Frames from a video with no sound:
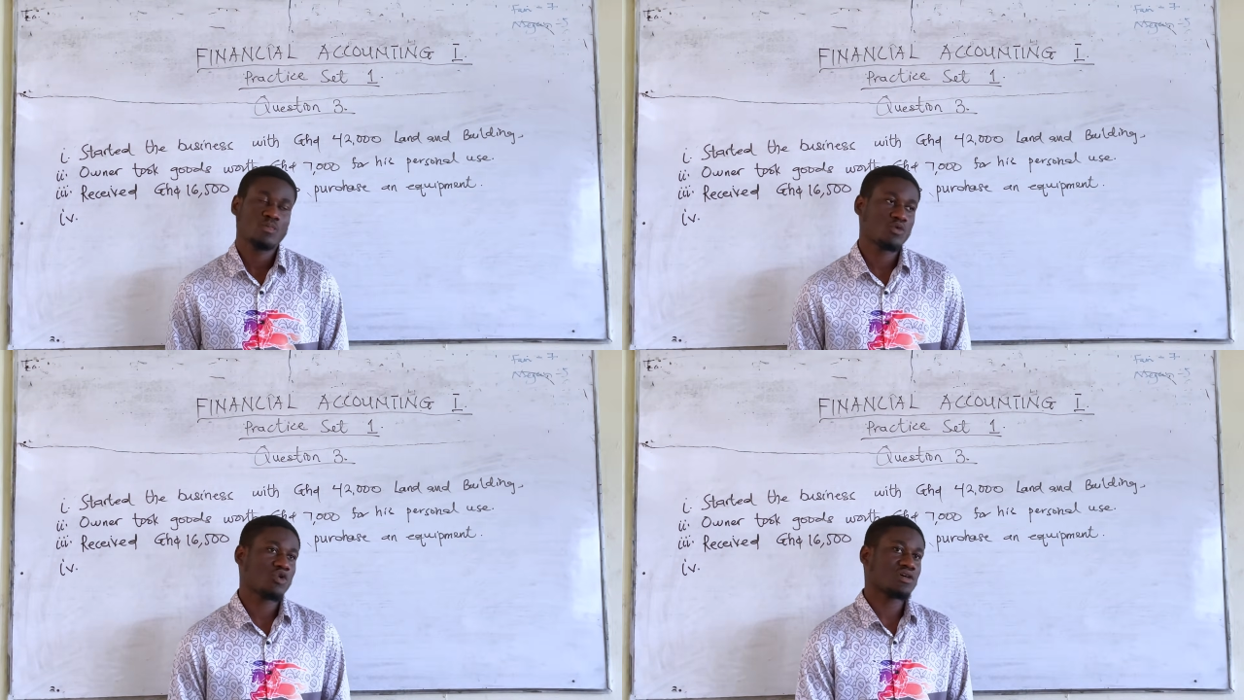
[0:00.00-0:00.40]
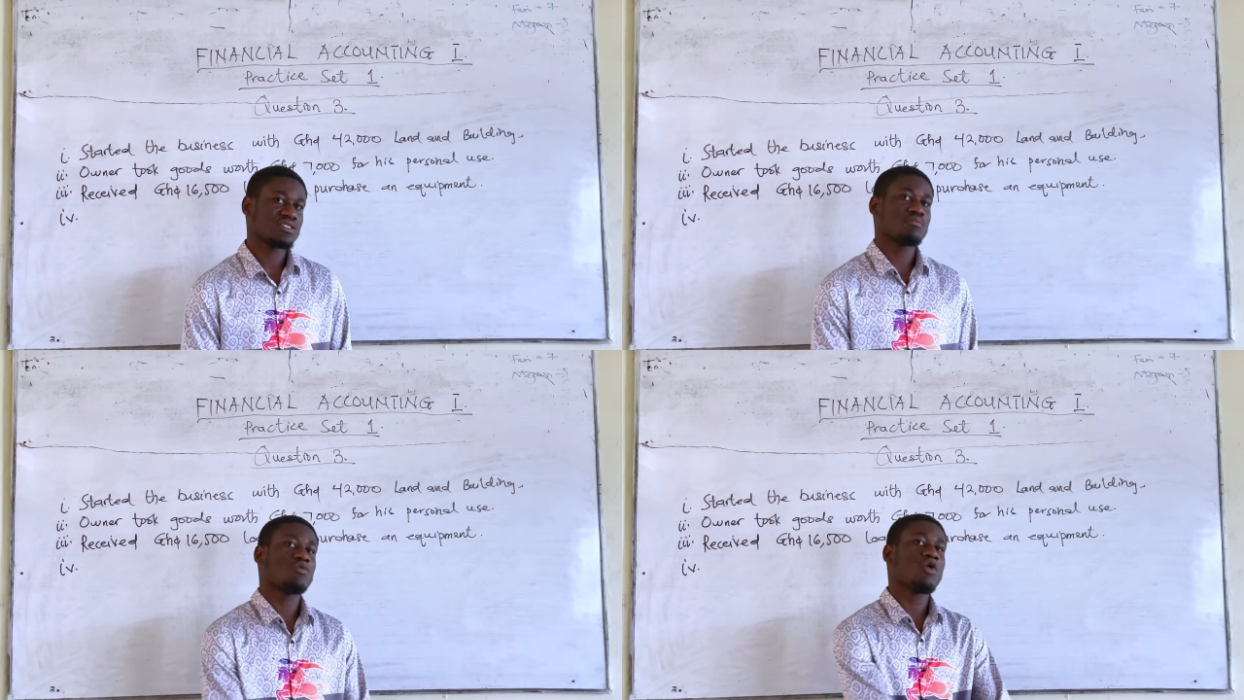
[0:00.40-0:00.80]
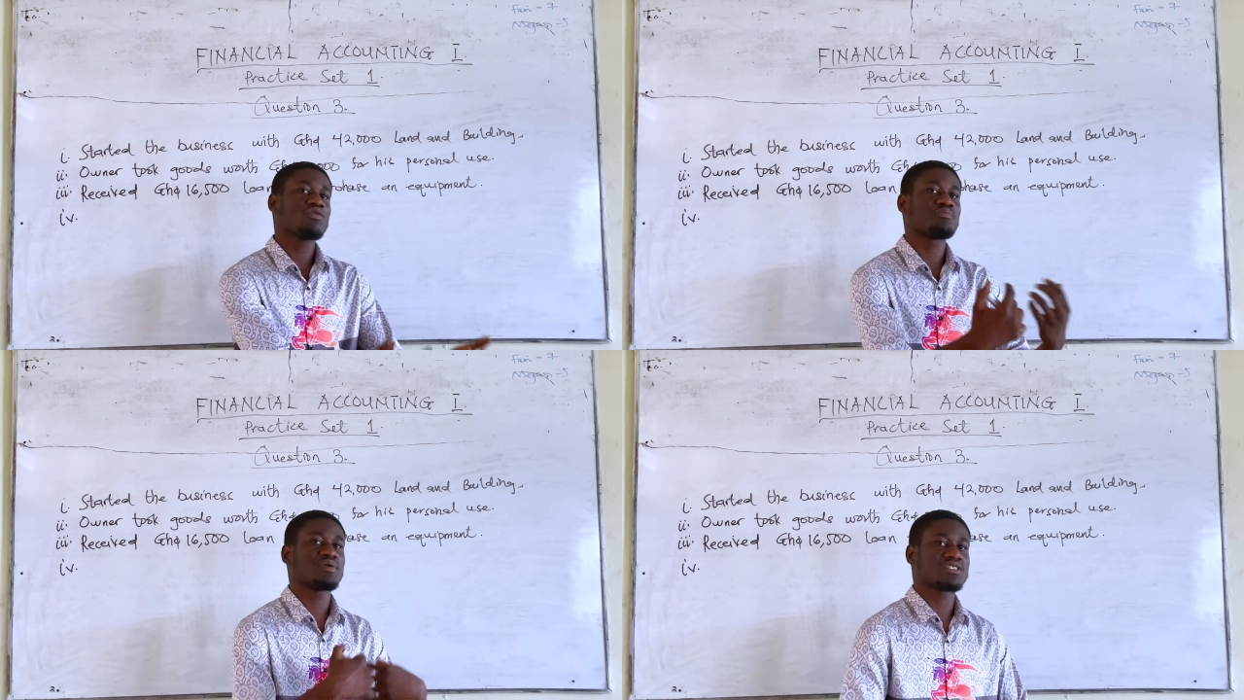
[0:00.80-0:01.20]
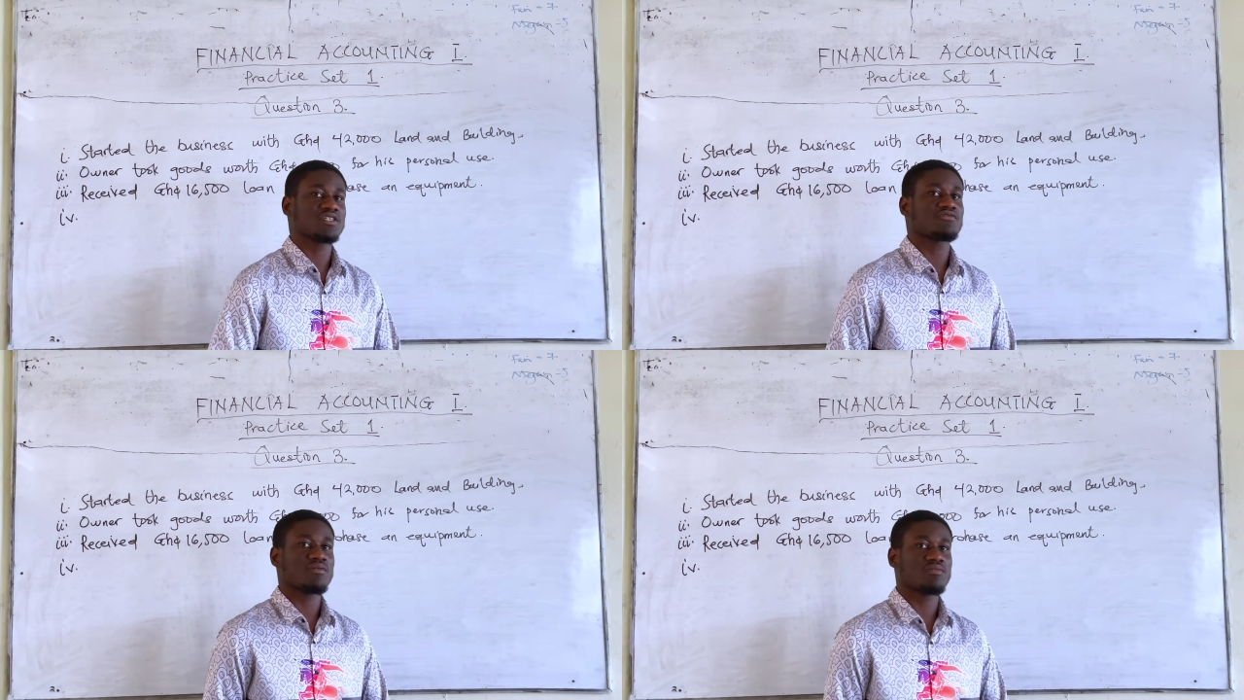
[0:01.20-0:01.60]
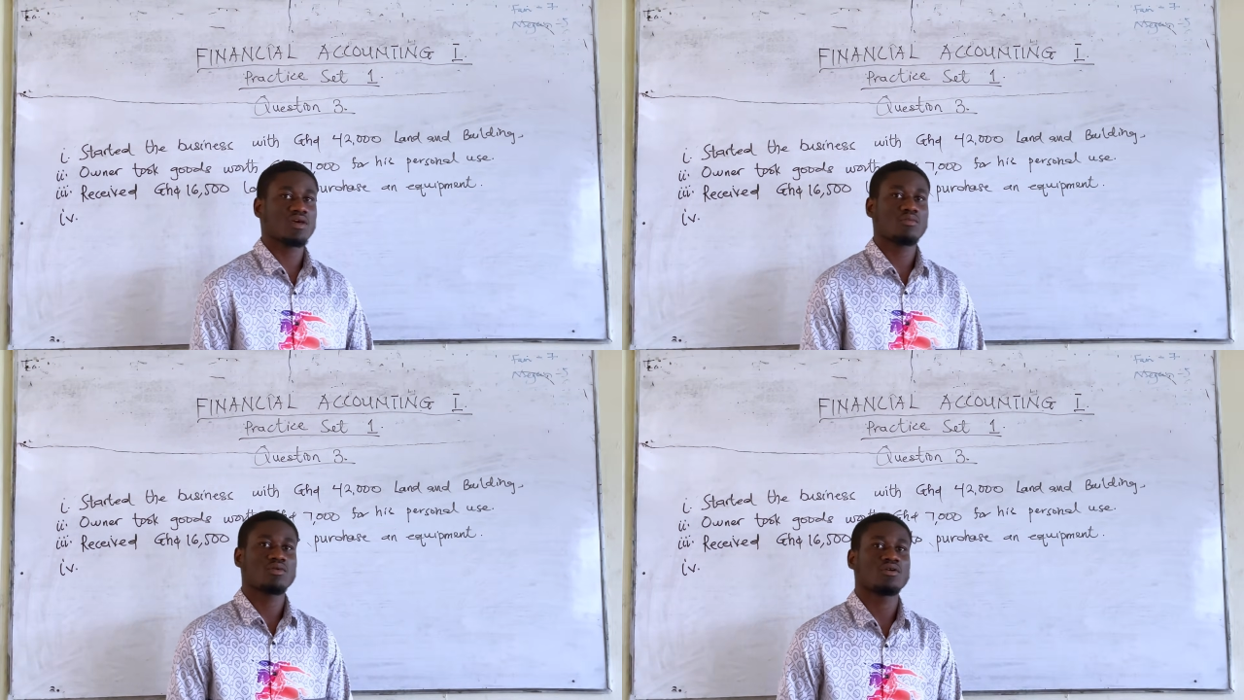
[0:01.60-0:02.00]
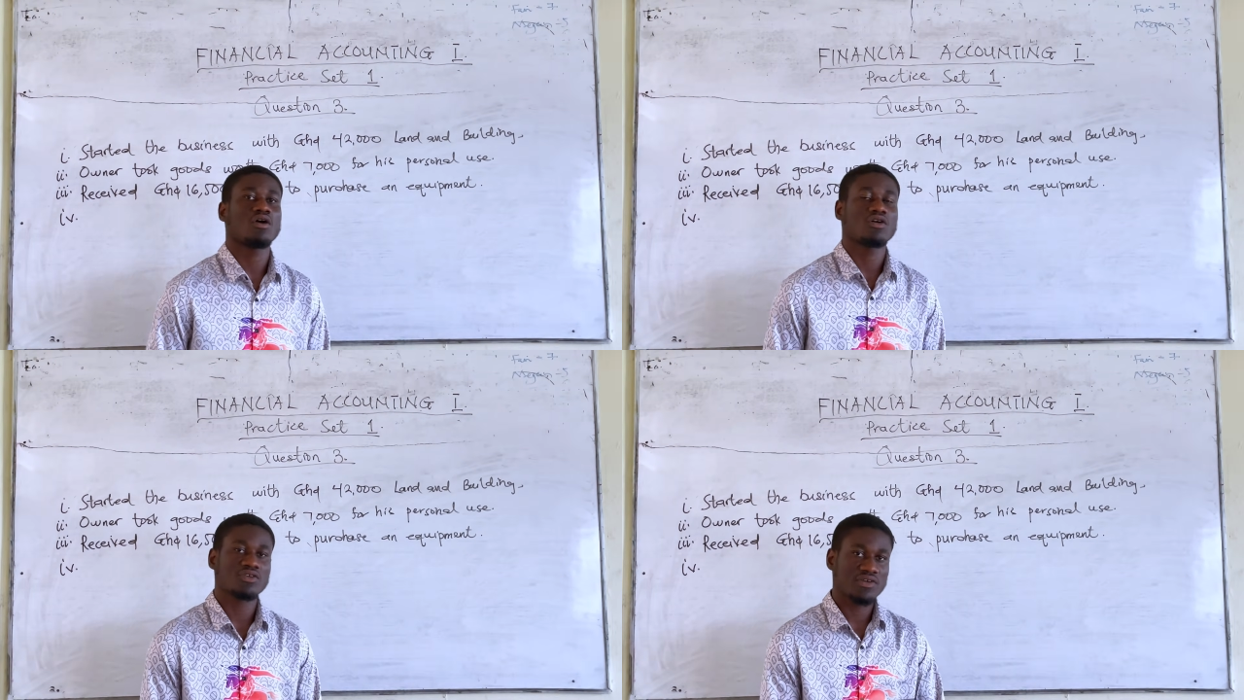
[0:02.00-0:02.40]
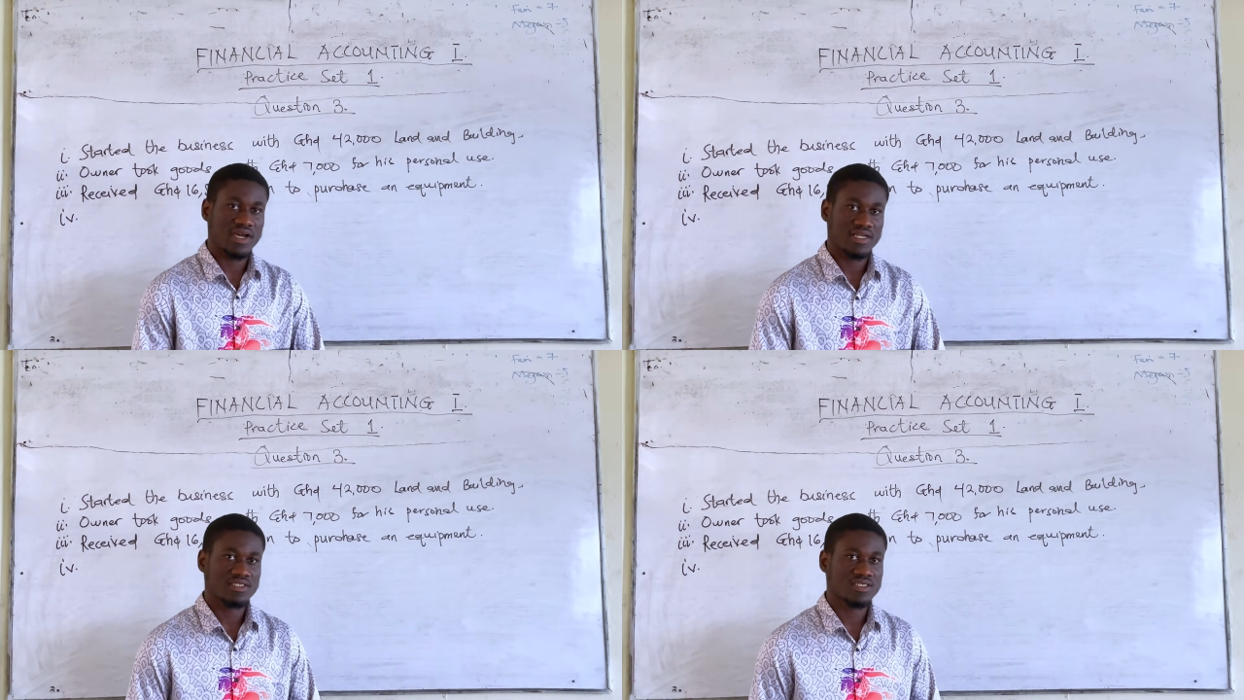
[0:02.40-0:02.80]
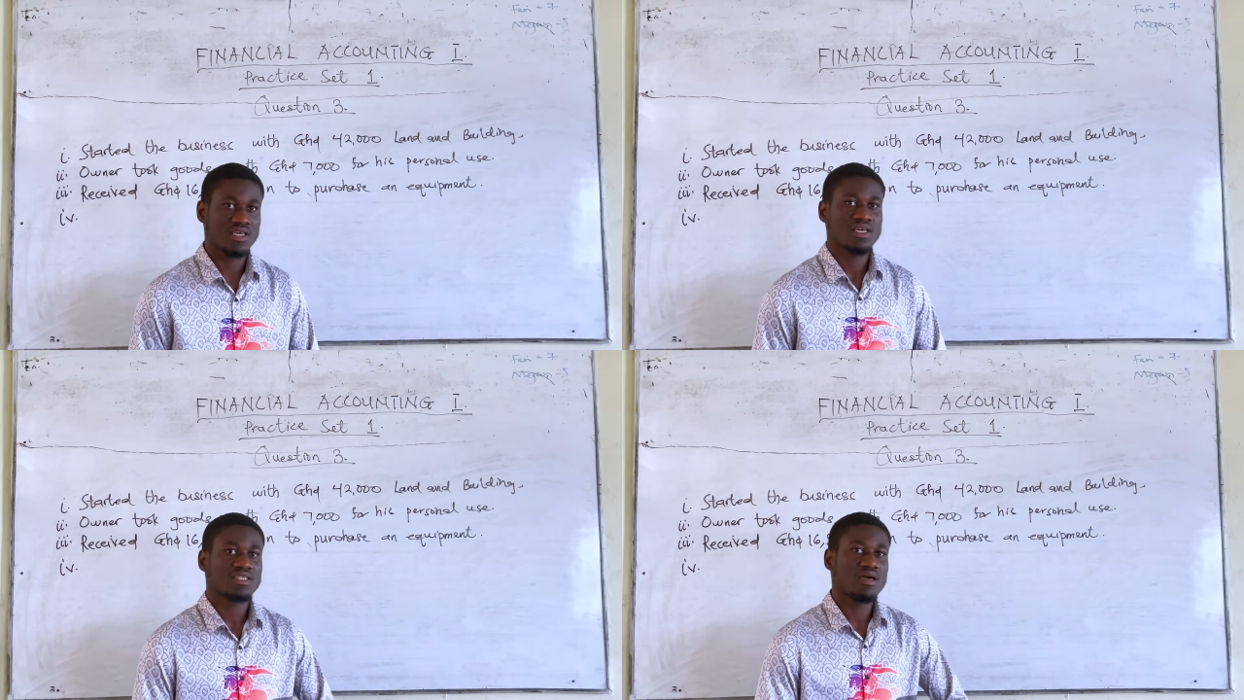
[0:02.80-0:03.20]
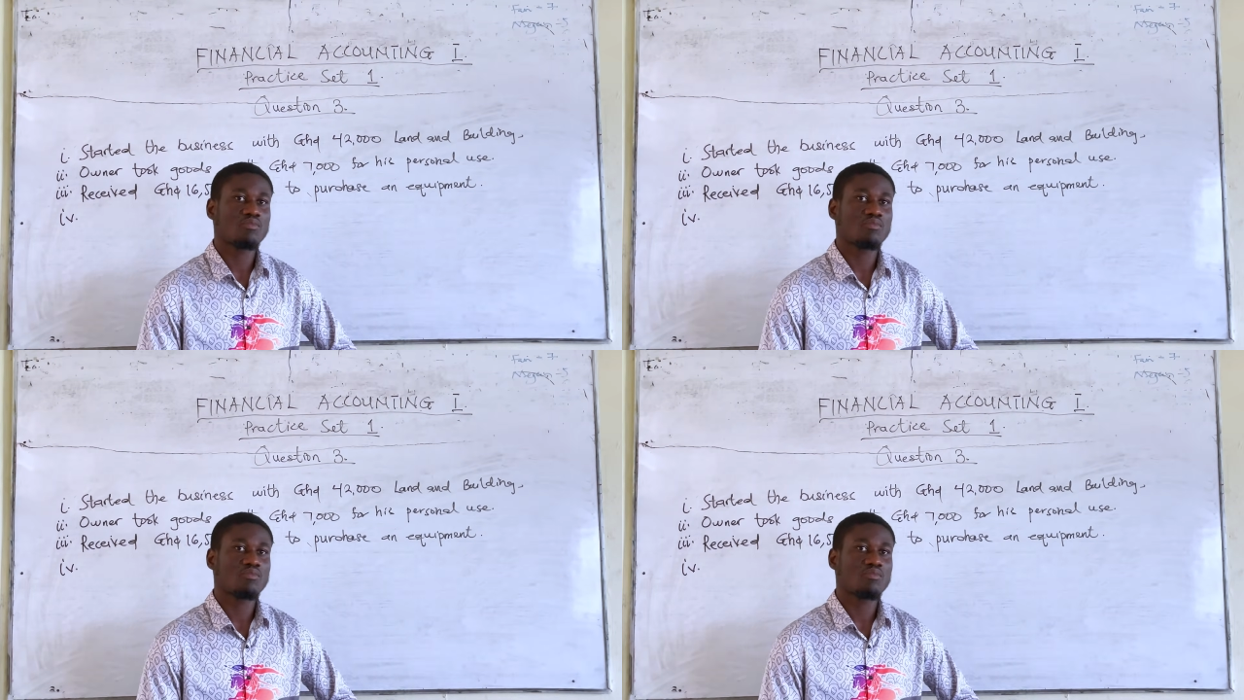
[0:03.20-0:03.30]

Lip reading: Because the more we purchase from them on credit, the